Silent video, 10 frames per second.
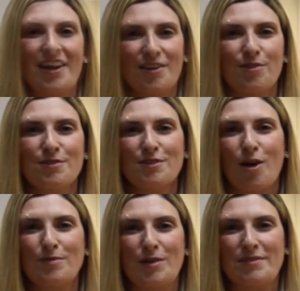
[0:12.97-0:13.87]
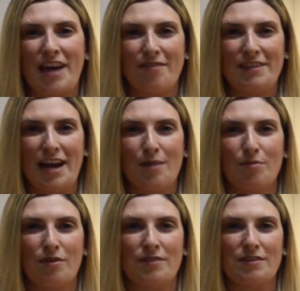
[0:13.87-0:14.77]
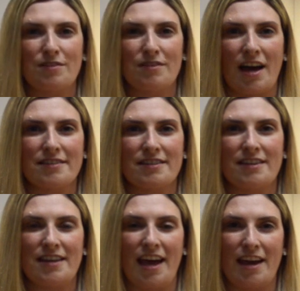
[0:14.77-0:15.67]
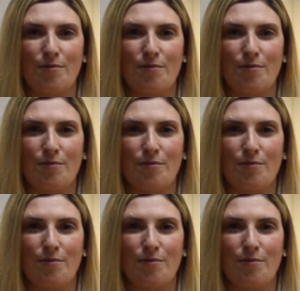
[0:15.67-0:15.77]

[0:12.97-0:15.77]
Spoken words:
CoolSculpting was FDA approved in 2010,